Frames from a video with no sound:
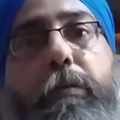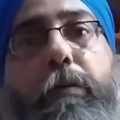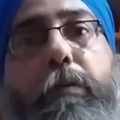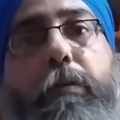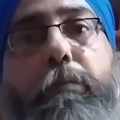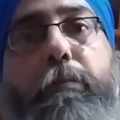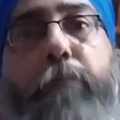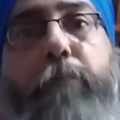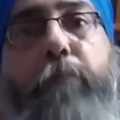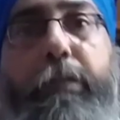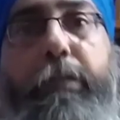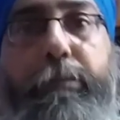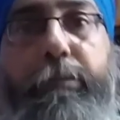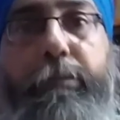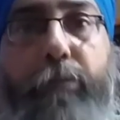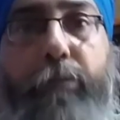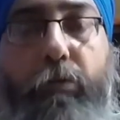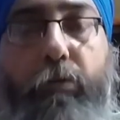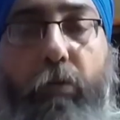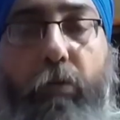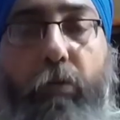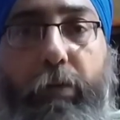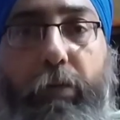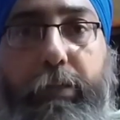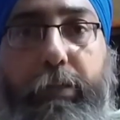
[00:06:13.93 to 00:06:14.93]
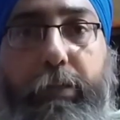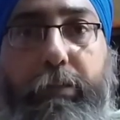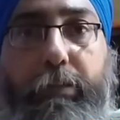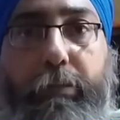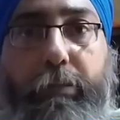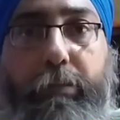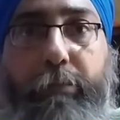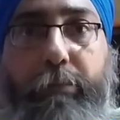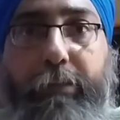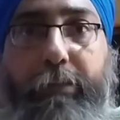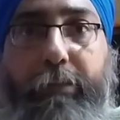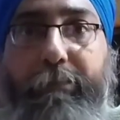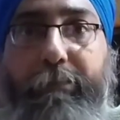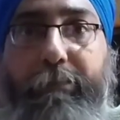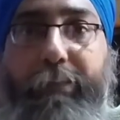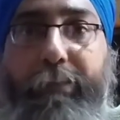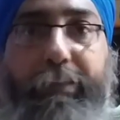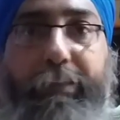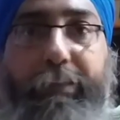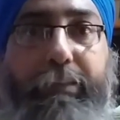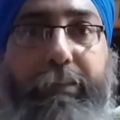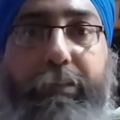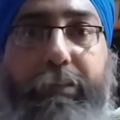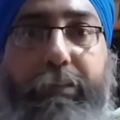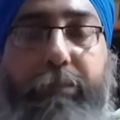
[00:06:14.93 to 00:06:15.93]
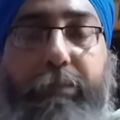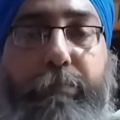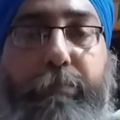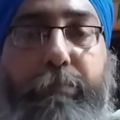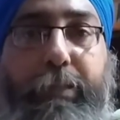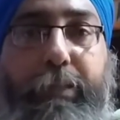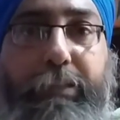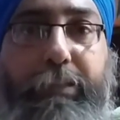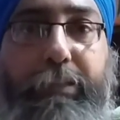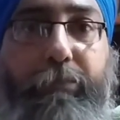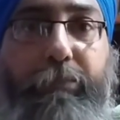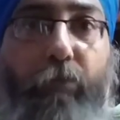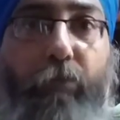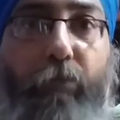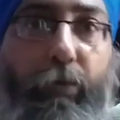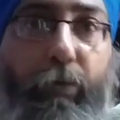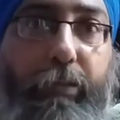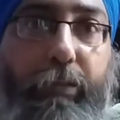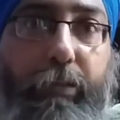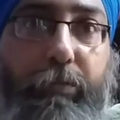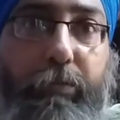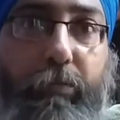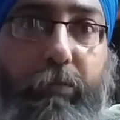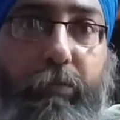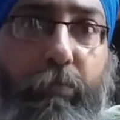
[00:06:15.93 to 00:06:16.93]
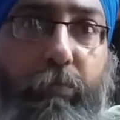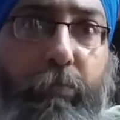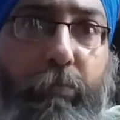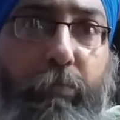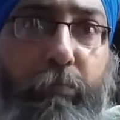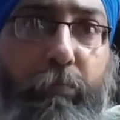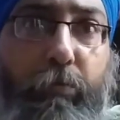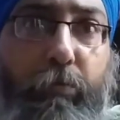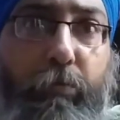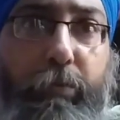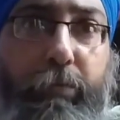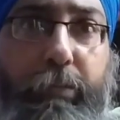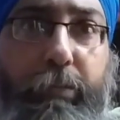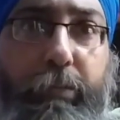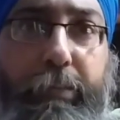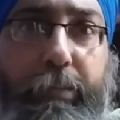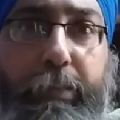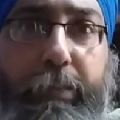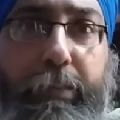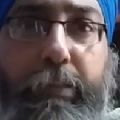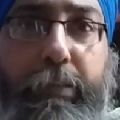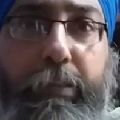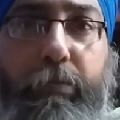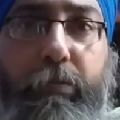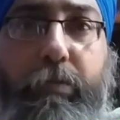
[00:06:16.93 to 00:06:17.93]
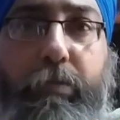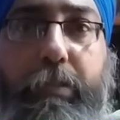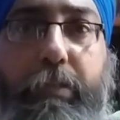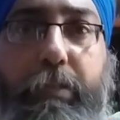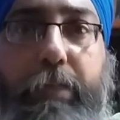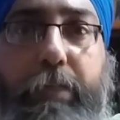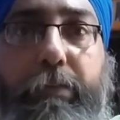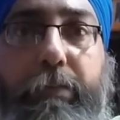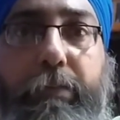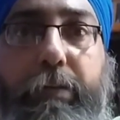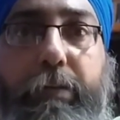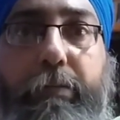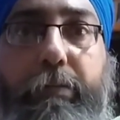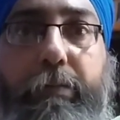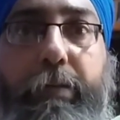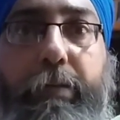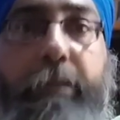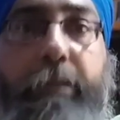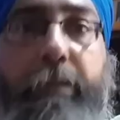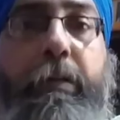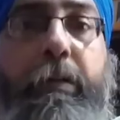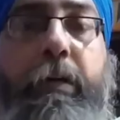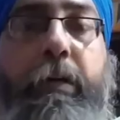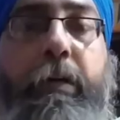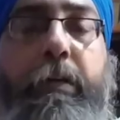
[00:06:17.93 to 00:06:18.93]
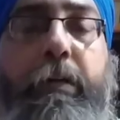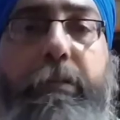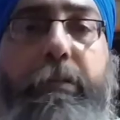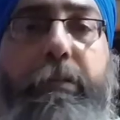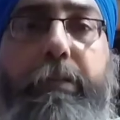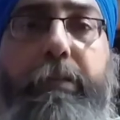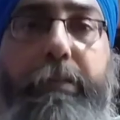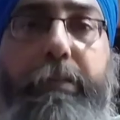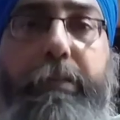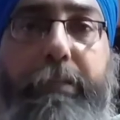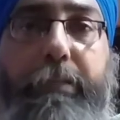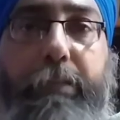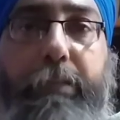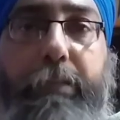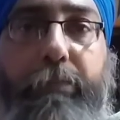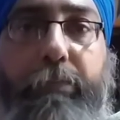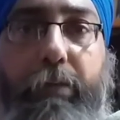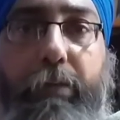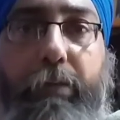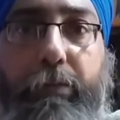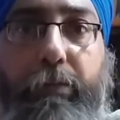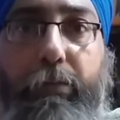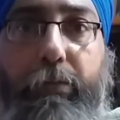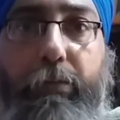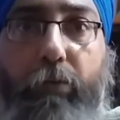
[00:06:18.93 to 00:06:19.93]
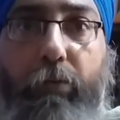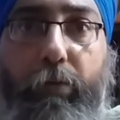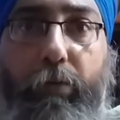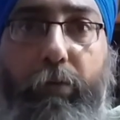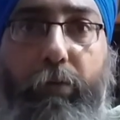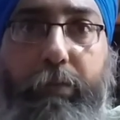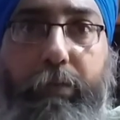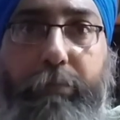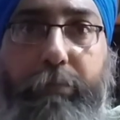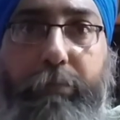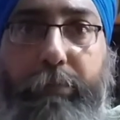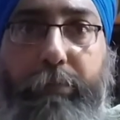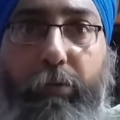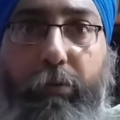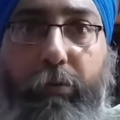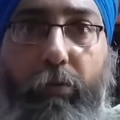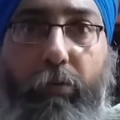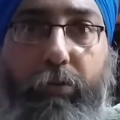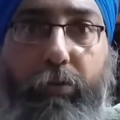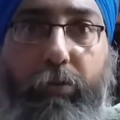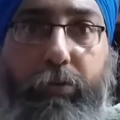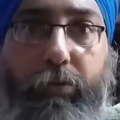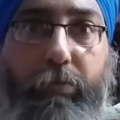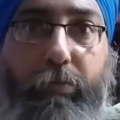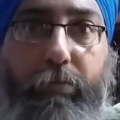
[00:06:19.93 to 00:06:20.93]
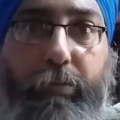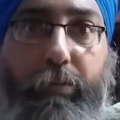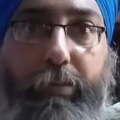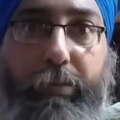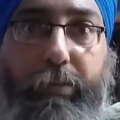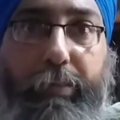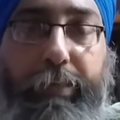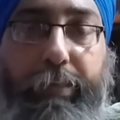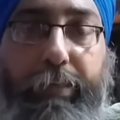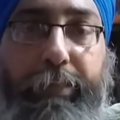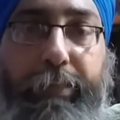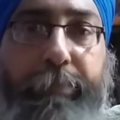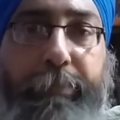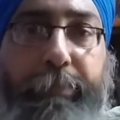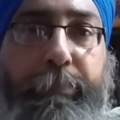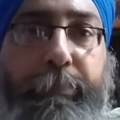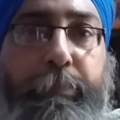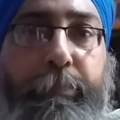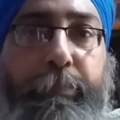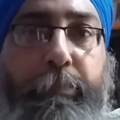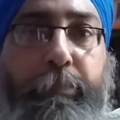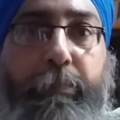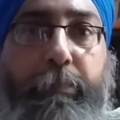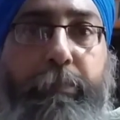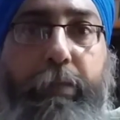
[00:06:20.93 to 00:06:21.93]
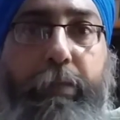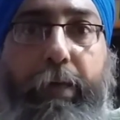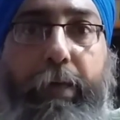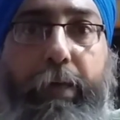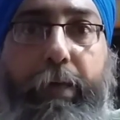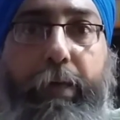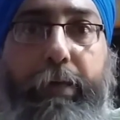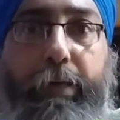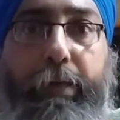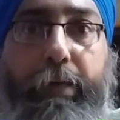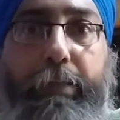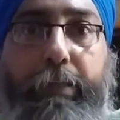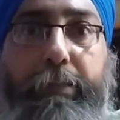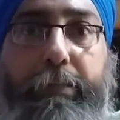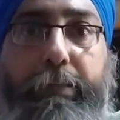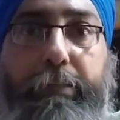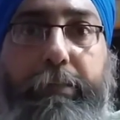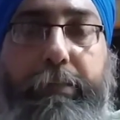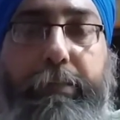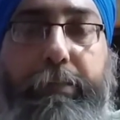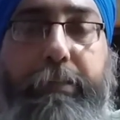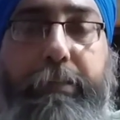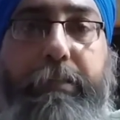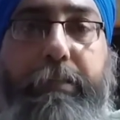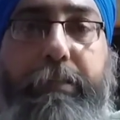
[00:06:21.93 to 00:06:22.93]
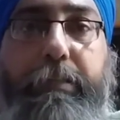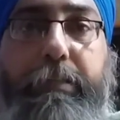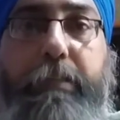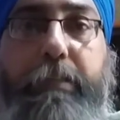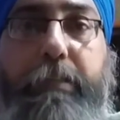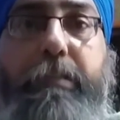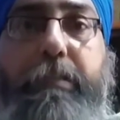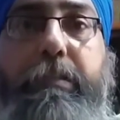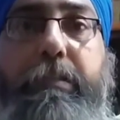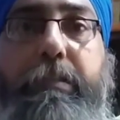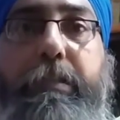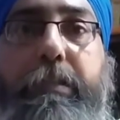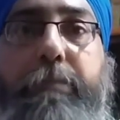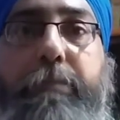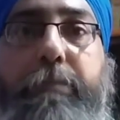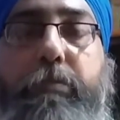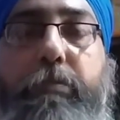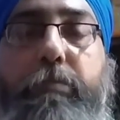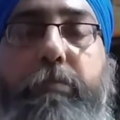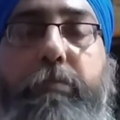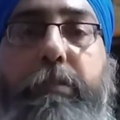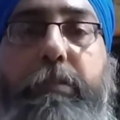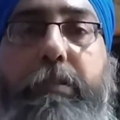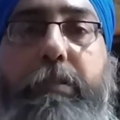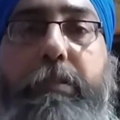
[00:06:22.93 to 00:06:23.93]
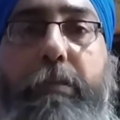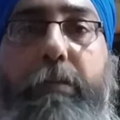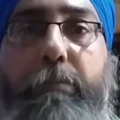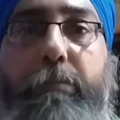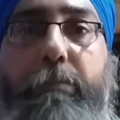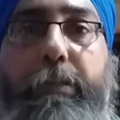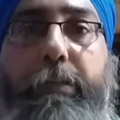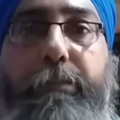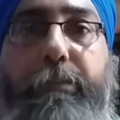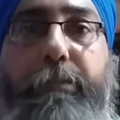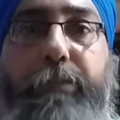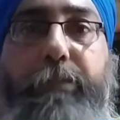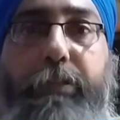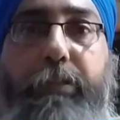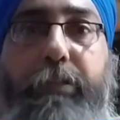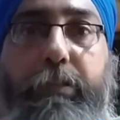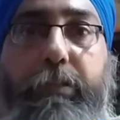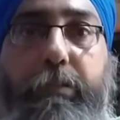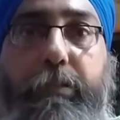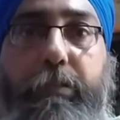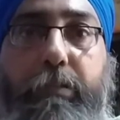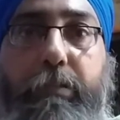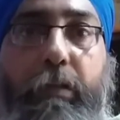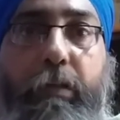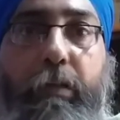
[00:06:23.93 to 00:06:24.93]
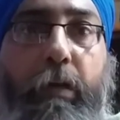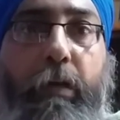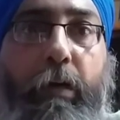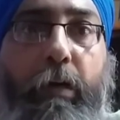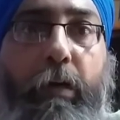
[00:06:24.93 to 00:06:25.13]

multiple rockets. I mean, in fact, it's massive rockets, more than 3,700 rockets been launched on Israel. And this doesn't seem to be something which is